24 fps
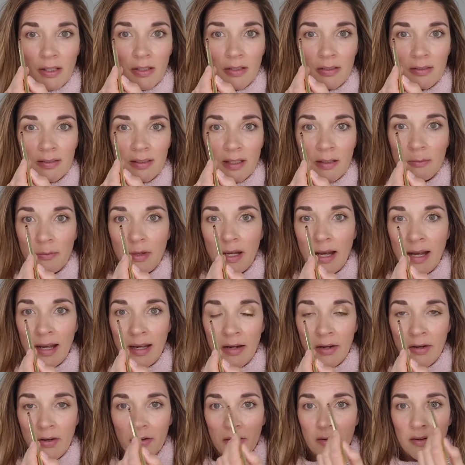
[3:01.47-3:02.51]
goes up
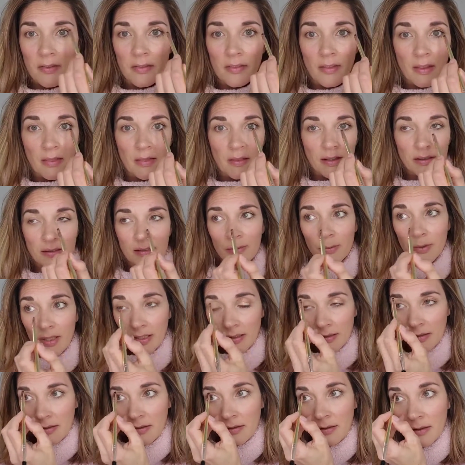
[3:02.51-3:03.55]
higher than this
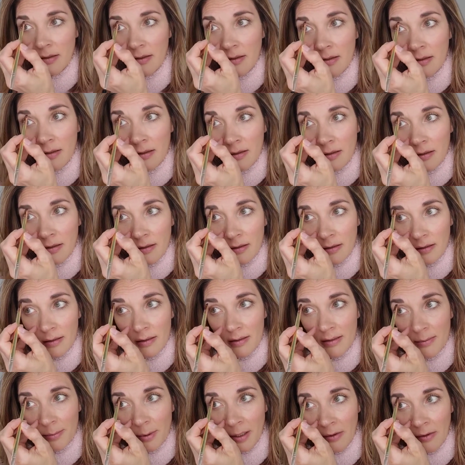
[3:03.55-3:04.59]
one?
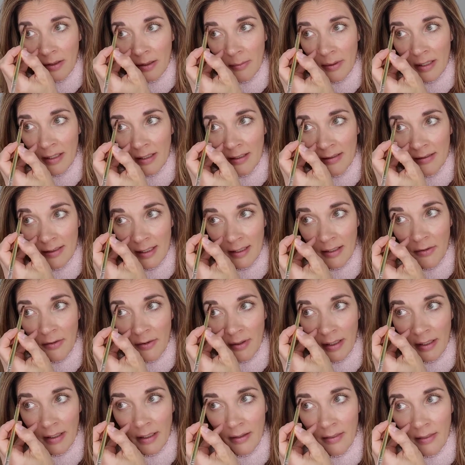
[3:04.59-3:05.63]
It's probably because I
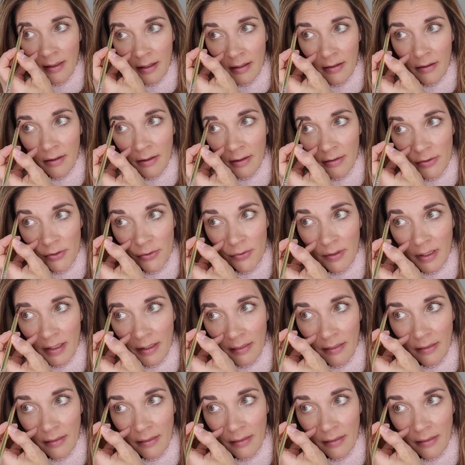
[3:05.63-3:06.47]
created that arch right